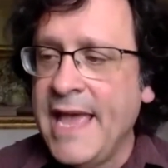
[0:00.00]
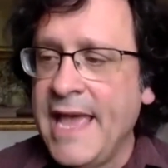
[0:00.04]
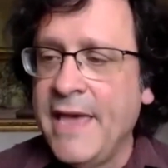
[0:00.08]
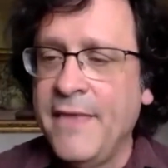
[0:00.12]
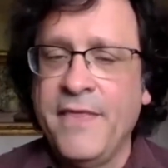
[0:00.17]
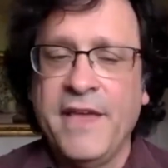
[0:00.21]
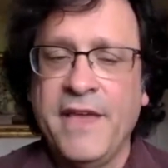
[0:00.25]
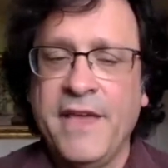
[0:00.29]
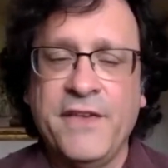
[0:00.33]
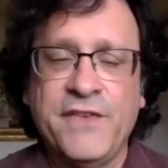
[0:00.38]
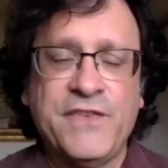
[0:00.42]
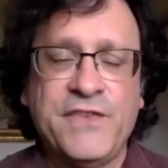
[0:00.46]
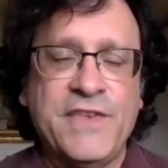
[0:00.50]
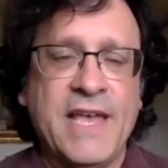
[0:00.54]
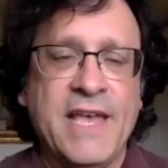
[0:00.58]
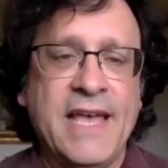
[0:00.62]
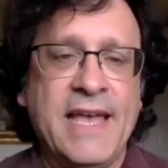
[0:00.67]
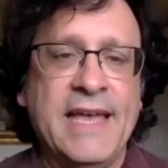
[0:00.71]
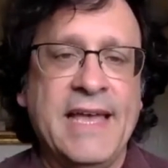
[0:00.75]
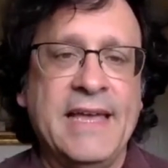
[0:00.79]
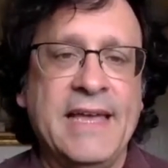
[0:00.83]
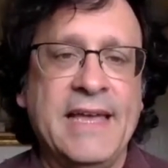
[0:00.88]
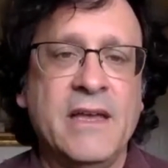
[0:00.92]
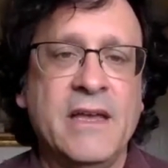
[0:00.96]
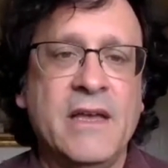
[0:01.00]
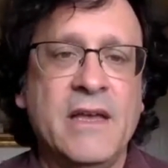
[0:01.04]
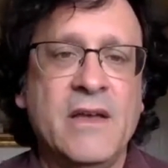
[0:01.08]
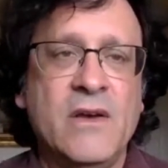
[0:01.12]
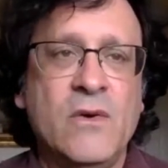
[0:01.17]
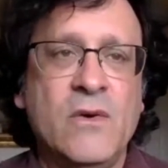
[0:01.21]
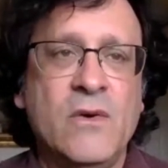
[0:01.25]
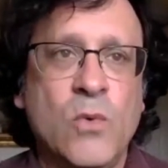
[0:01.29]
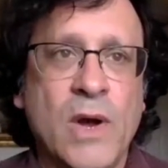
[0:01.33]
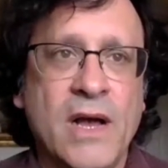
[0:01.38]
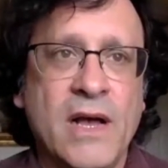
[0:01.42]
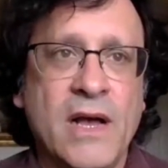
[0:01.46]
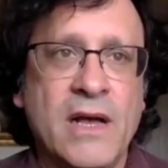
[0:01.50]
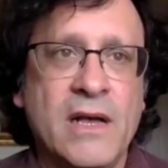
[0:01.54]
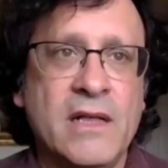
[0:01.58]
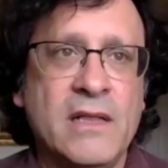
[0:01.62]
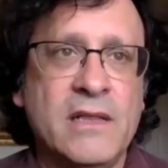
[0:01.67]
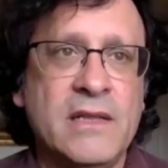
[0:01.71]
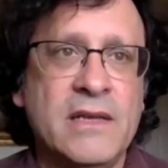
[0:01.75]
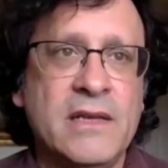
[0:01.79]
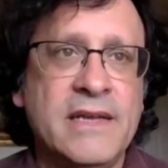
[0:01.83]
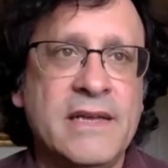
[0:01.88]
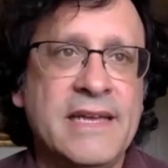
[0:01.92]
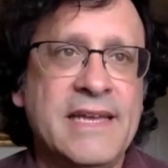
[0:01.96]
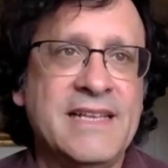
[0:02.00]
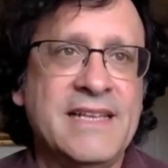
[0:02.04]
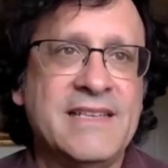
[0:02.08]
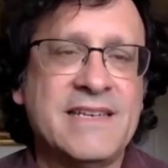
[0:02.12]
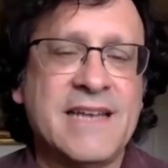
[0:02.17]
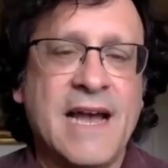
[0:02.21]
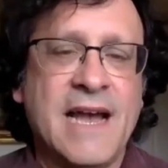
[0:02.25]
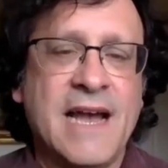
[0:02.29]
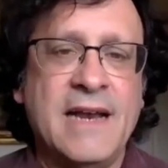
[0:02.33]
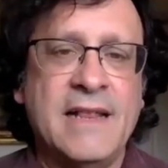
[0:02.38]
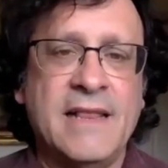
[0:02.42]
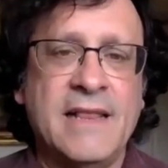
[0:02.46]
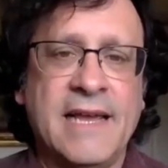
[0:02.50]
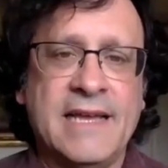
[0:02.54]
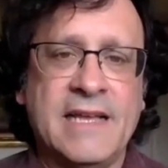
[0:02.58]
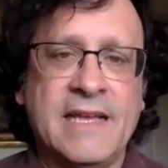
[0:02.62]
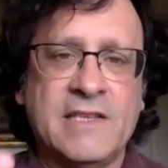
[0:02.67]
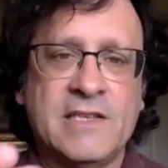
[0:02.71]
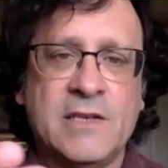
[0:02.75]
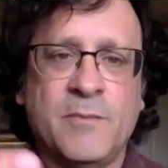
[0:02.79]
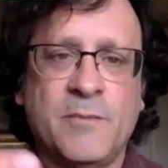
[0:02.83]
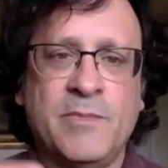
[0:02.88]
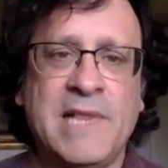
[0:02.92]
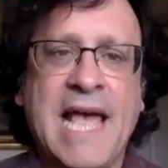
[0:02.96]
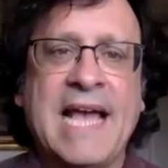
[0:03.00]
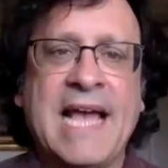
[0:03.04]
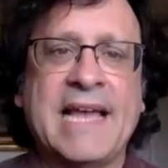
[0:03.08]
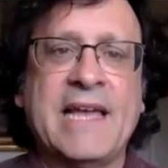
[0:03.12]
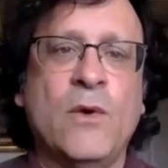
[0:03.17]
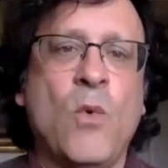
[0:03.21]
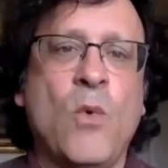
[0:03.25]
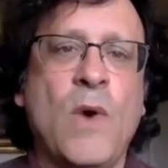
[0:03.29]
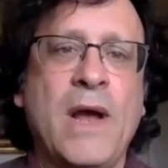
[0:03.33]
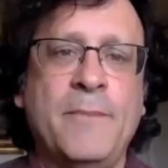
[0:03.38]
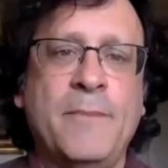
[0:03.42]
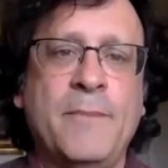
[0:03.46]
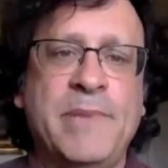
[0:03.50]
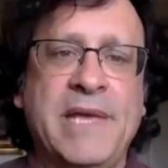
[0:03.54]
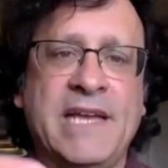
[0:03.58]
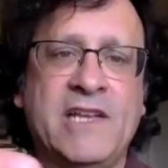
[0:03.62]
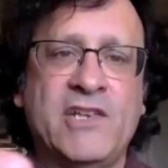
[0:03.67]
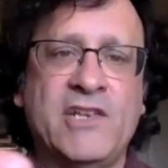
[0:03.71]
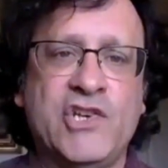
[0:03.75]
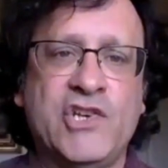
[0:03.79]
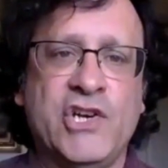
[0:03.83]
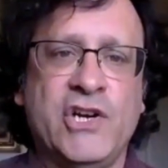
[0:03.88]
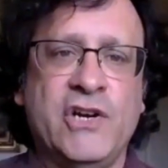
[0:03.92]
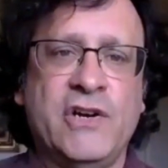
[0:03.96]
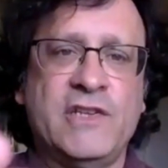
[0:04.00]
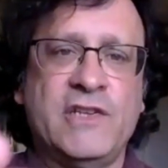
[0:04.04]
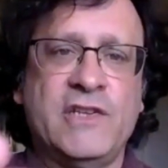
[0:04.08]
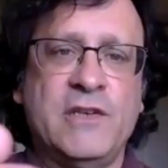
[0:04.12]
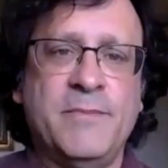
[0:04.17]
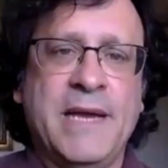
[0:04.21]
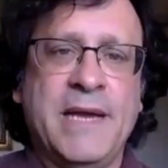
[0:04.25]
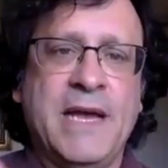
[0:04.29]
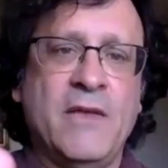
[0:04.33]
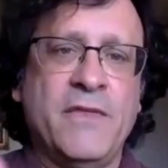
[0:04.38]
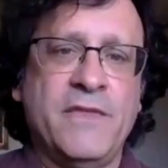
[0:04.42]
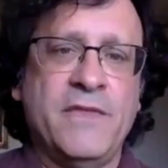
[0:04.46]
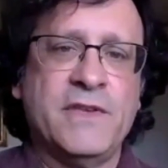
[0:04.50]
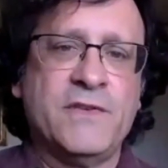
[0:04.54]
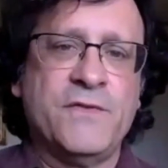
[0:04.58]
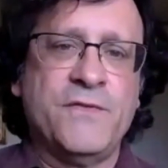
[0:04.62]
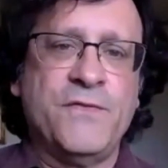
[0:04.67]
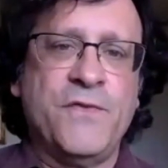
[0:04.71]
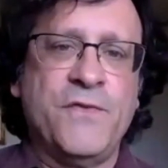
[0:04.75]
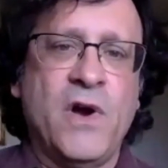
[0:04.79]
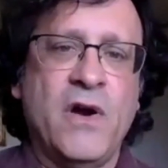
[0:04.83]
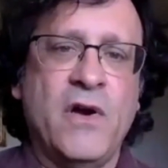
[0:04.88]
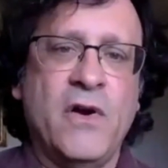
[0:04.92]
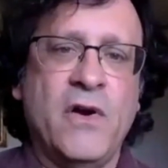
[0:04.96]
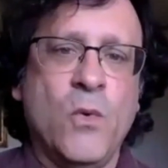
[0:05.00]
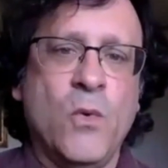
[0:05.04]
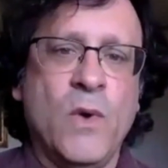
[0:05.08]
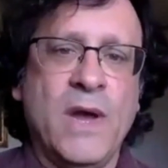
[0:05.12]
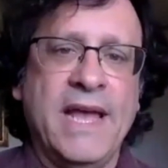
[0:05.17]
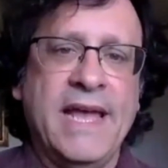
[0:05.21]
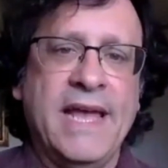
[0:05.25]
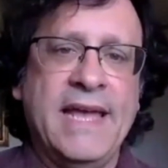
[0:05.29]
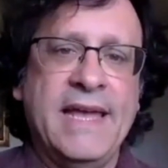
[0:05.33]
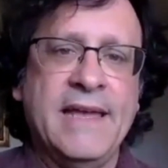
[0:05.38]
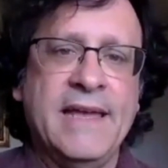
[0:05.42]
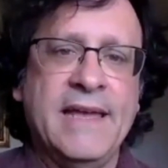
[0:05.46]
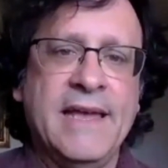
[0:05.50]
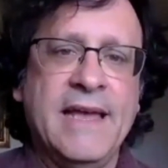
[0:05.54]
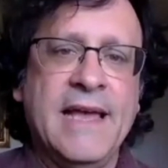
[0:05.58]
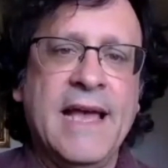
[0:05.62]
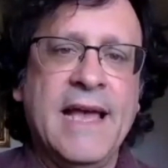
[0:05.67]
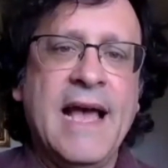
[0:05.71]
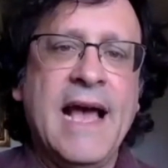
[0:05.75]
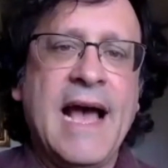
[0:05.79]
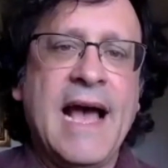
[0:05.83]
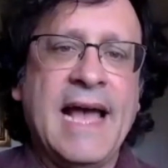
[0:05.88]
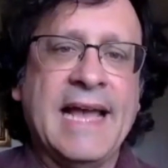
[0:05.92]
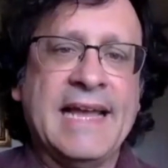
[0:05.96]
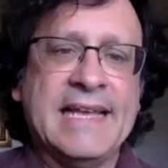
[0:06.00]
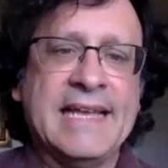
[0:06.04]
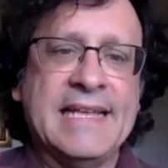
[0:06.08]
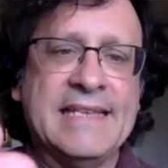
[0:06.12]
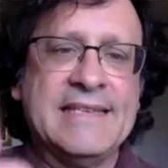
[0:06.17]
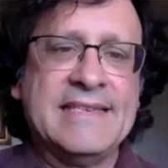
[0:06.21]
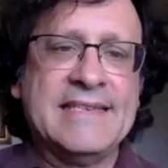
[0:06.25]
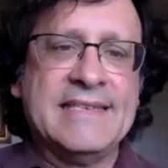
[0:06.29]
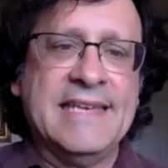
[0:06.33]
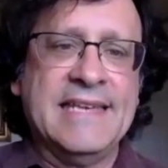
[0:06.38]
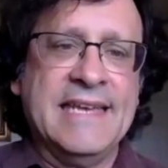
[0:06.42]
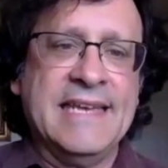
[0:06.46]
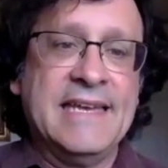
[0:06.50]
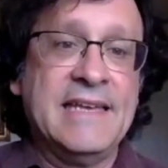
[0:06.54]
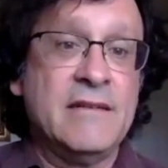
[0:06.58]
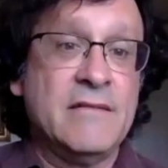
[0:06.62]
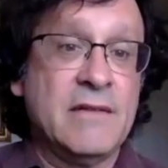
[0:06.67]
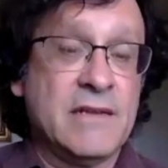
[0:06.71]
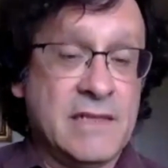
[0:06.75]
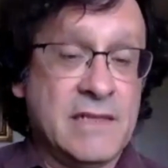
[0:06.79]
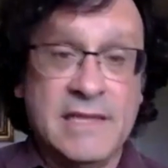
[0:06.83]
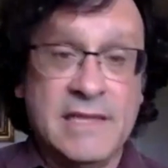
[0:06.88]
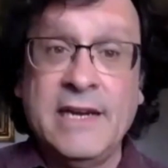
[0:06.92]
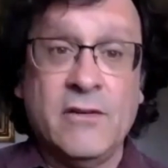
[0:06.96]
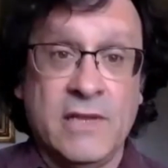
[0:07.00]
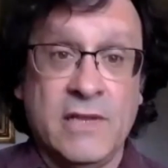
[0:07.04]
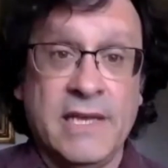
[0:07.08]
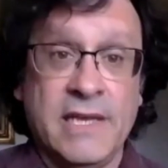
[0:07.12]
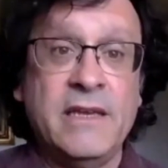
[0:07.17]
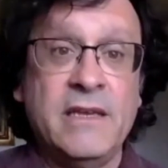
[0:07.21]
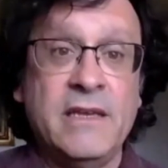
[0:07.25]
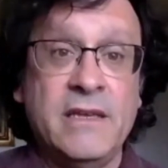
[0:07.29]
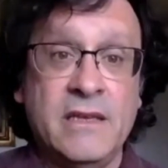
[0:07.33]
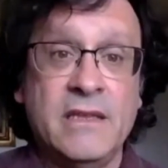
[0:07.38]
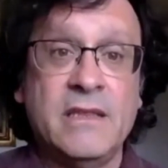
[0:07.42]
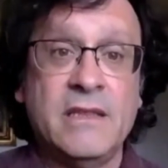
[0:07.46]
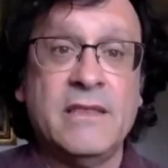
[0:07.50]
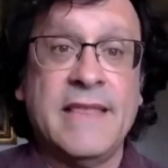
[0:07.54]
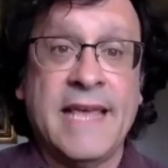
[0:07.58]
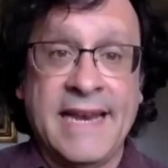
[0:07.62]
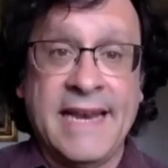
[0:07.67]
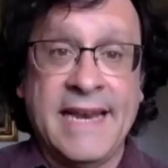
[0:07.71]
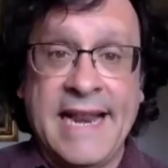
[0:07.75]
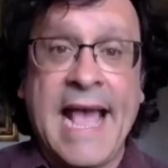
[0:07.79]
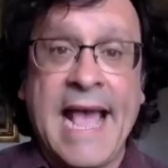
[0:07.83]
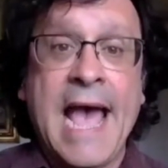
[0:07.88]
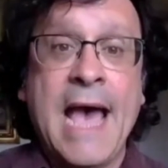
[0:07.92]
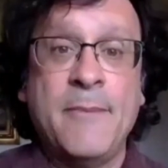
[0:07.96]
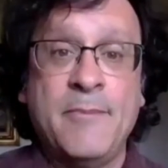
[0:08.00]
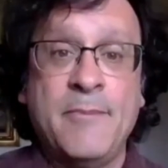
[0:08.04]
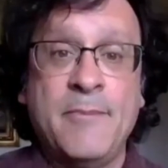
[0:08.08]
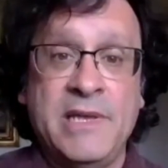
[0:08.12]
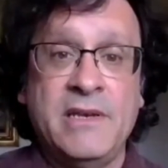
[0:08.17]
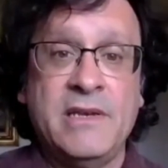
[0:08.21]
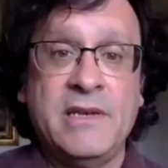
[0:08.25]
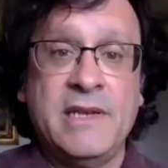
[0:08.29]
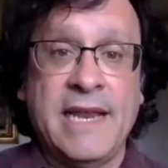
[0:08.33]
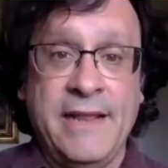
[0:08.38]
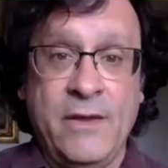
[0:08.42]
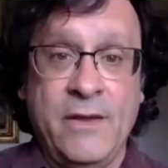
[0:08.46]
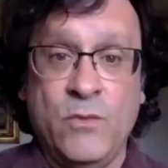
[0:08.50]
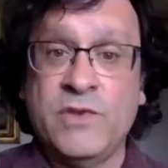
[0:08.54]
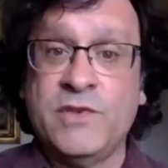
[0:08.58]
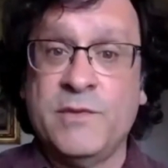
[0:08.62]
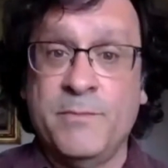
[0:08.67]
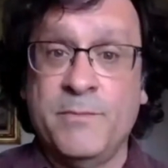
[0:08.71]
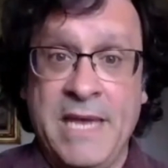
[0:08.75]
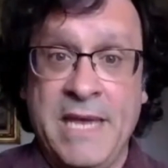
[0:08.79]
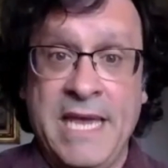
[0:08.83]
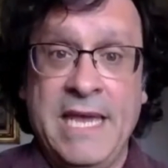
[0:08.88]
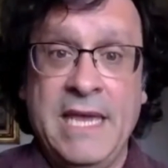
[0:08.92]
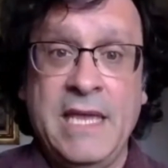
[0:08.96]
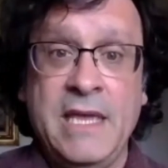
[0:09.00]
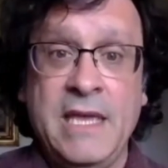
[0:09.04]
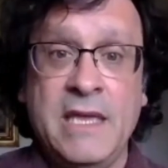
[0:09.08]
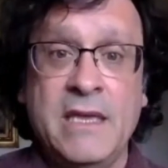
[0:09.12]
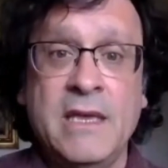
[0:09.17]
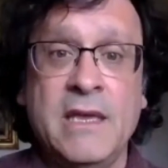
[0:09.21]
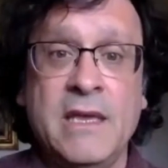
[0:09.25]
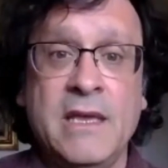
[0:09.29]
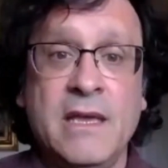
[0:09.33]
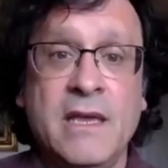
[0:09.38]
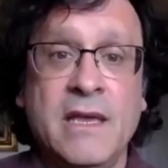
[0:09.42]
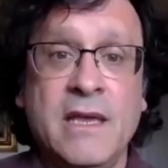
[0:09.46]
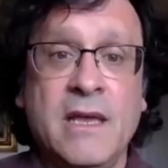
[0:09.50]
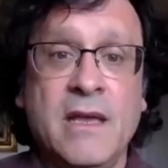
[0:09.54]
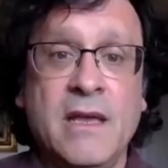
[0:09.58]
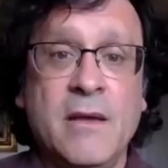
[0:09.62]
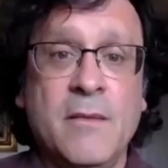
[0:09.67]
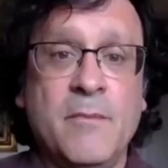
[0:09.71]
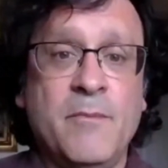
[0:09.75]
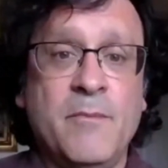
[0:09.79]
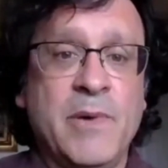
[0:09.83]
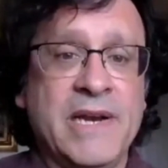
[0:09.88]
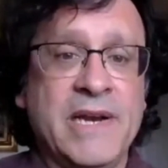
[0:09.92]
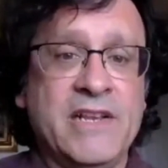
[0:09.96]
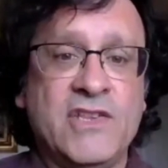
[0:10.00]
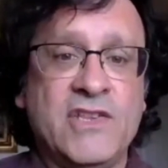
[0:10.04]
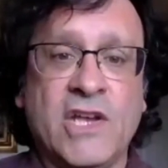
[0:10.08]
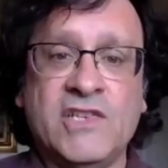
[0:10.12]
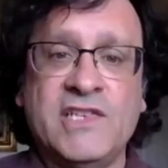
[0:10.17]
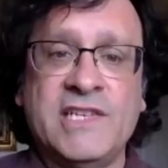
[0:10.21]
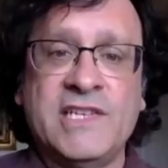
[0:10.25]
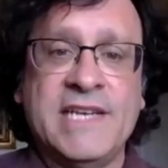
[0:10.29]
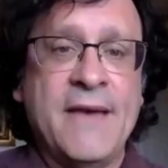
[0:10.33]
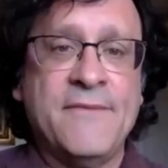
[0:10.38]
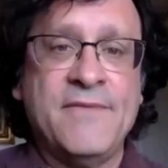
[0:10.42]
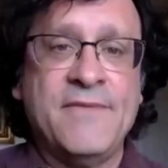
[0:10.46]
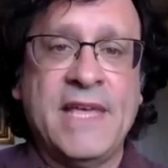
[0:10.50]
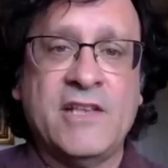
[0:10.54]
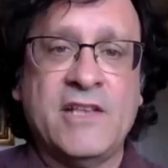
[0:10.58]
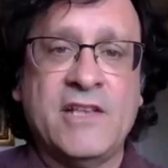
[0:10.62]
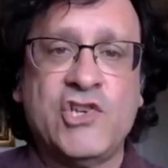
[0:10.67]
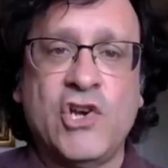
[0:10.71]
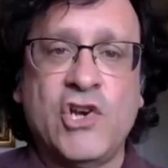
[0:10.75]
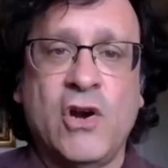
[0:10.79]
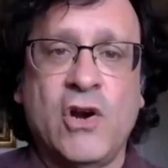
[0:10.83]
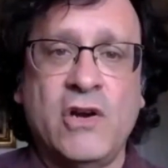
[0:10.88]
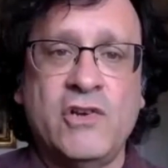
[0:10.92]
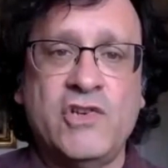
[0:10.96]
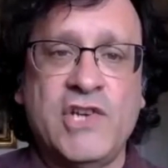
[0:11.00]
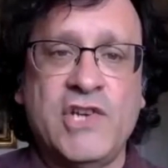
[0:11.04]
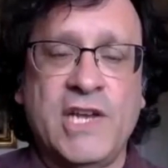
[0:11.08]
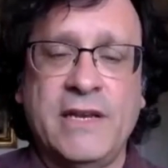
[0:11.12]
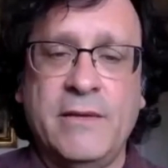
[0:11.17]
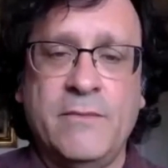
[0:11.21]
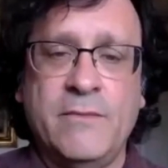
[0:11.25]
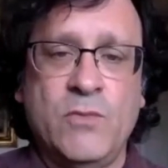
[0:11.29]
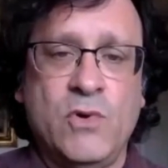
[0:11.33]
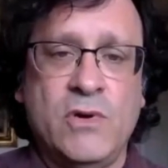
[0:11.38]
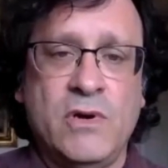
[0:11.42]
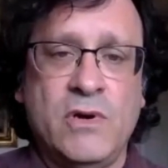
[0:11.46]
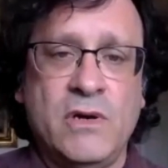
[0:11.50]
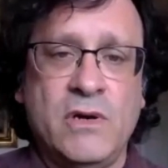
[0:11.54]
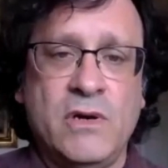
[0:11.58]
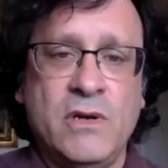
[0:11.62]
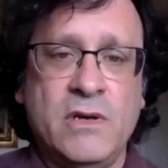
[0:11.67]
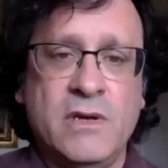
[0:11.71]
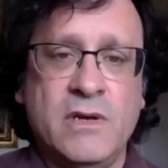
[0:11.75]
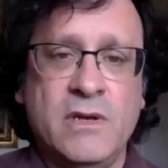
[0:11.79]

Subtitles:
And they say, well, it's kind of like it's a black and white picture. It's about this far away. I can see it clearly that it happened and it was me, but it doesn't have that charge anymore.